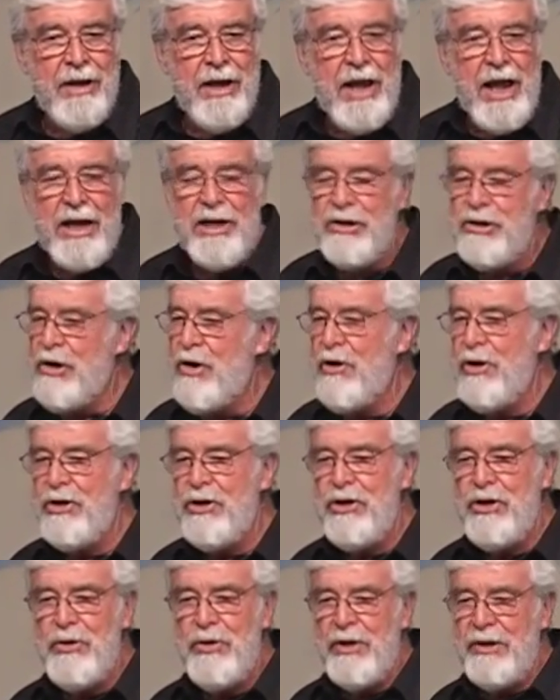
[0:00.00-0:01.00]
And as long as
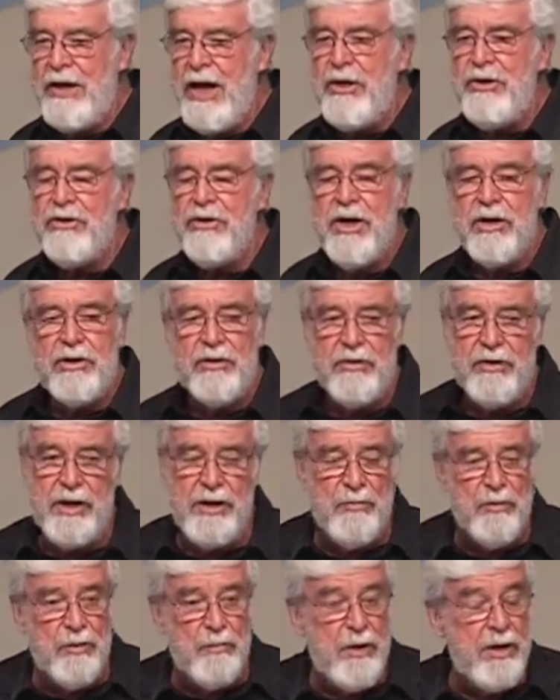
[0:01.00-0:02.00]
you're doing that, you're not going to
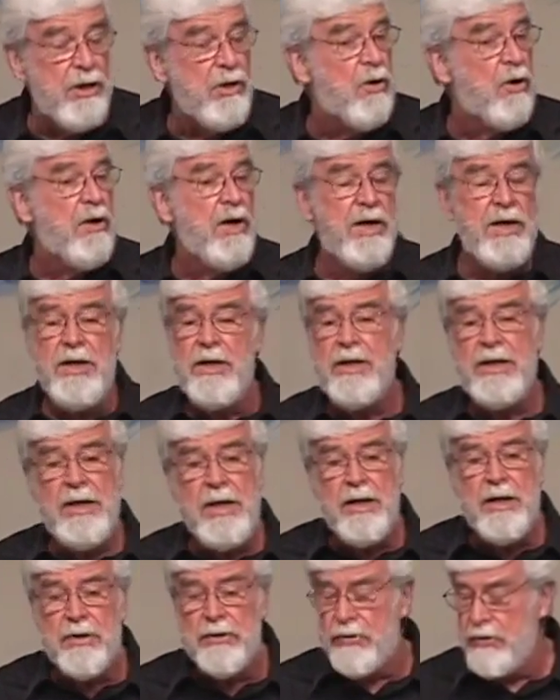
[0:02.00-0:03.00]
create more money or anything
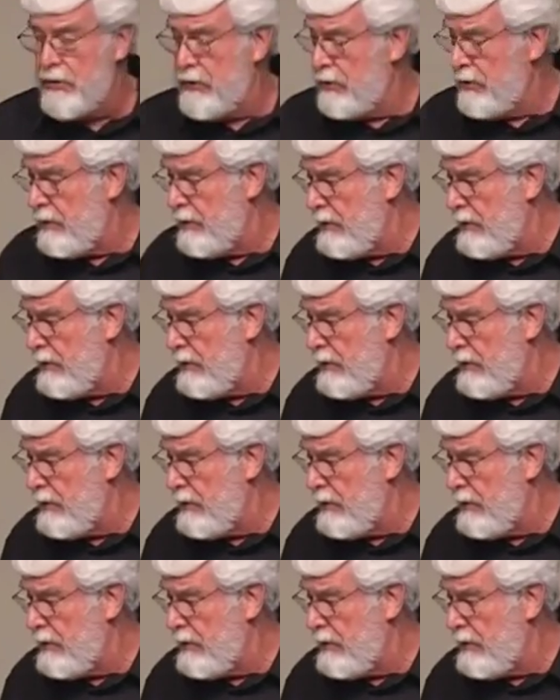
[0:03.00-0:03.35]
else.